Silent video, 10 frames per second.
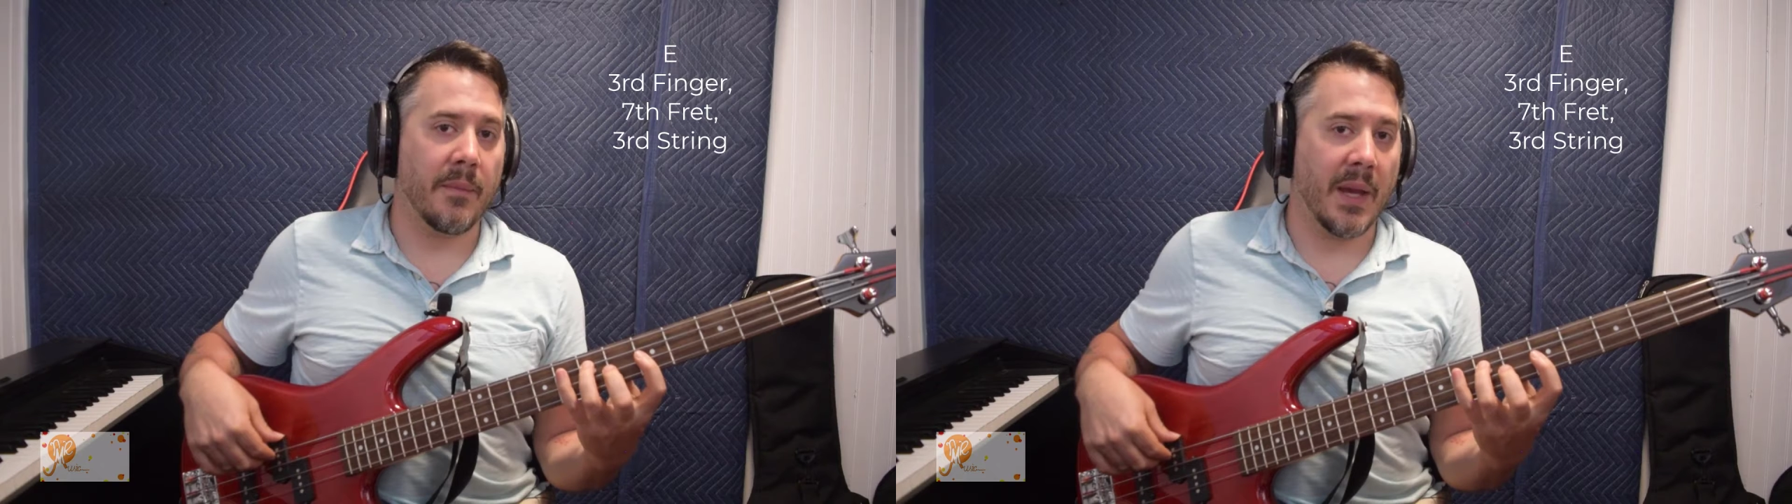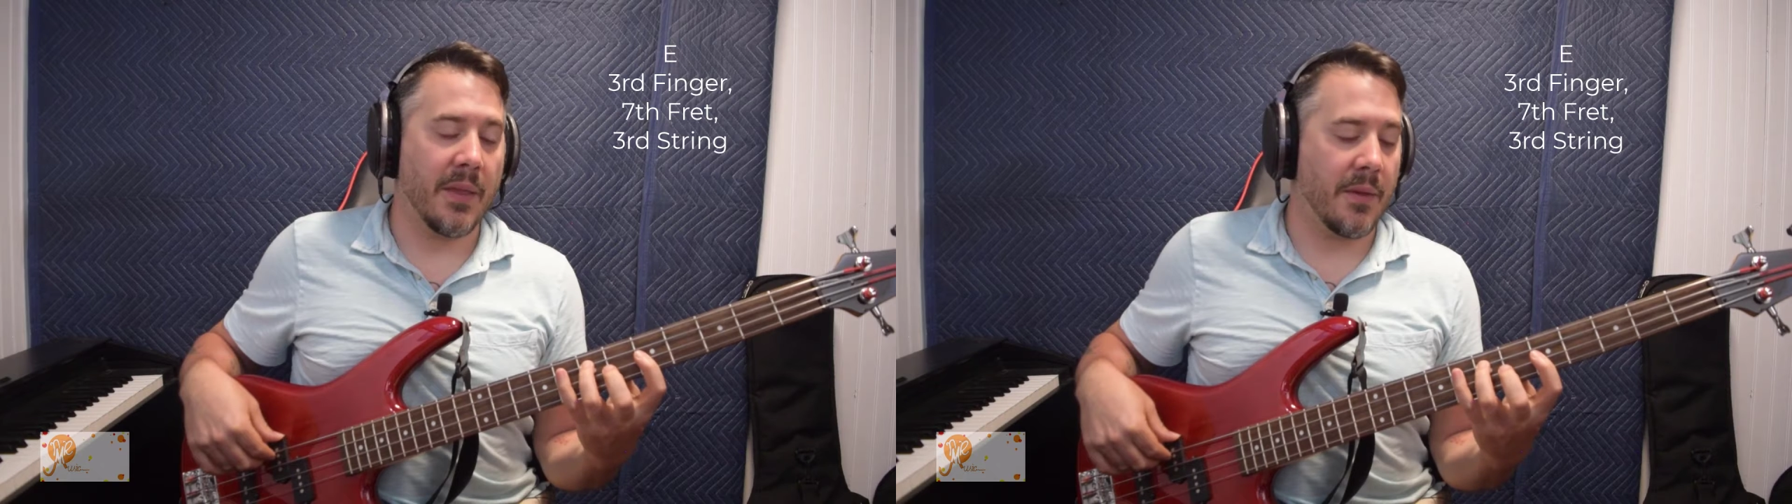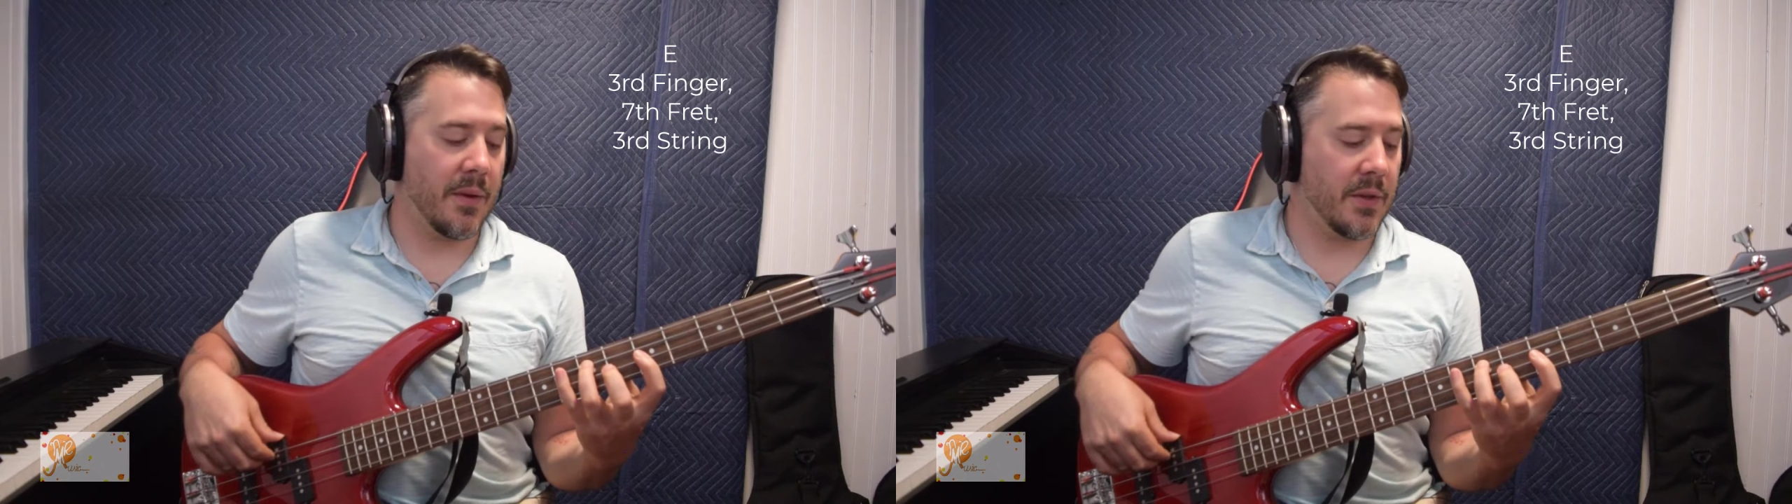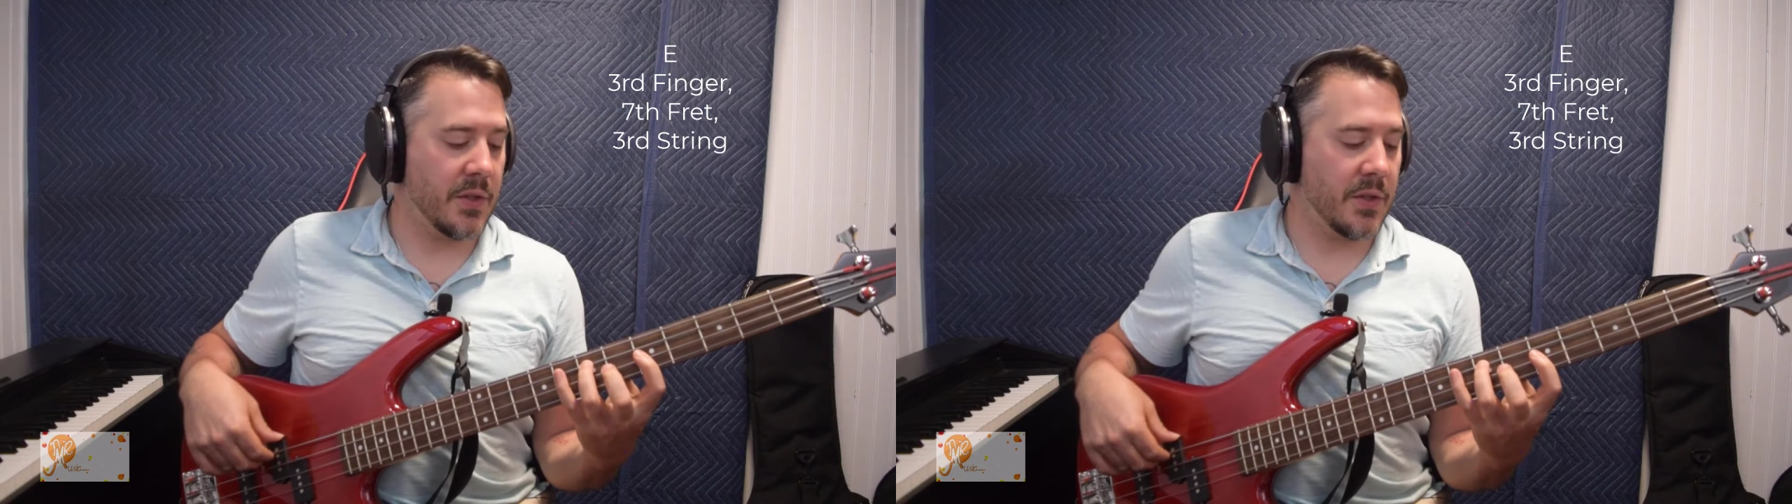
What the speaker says: my 3rd